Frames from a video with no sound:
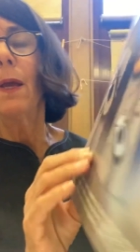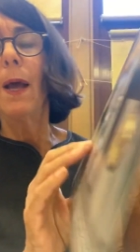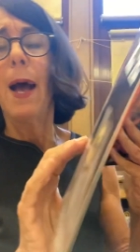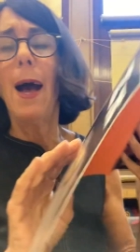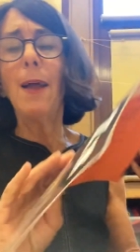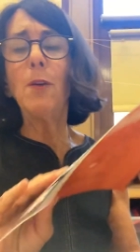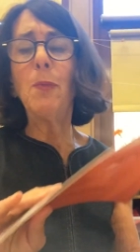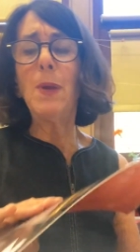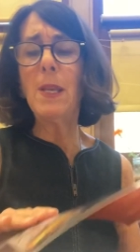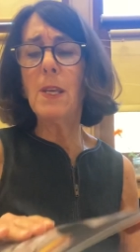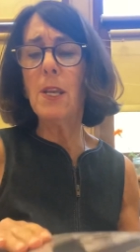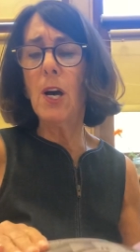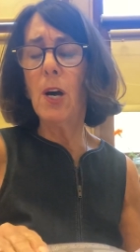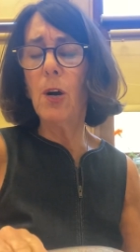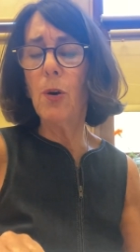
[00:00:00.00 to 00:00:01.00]
How do we
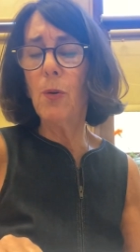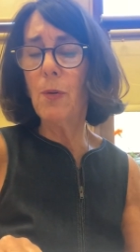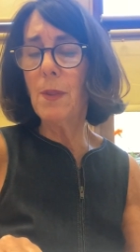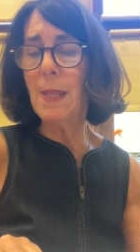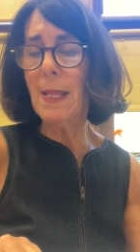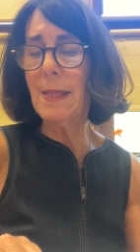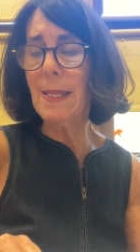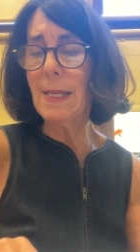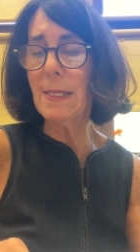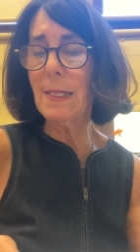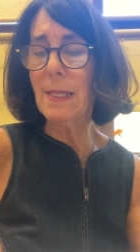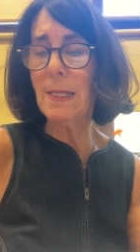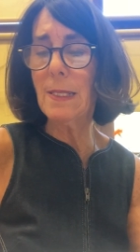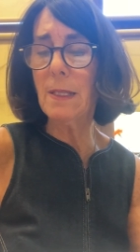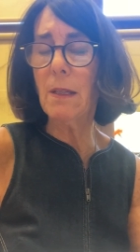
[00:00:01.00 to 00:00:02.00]
know that this
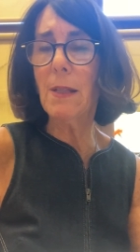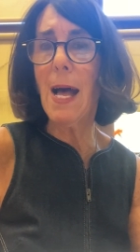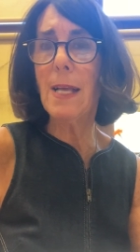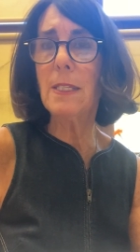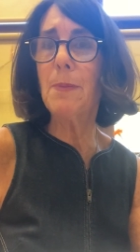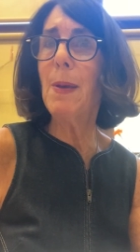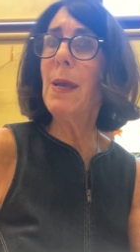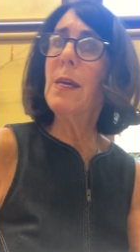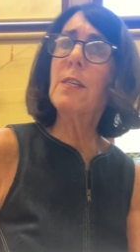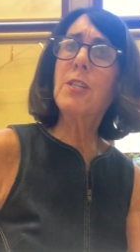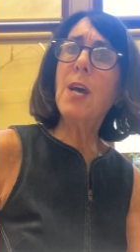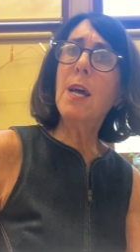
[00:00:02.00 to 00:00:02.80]
is the last page?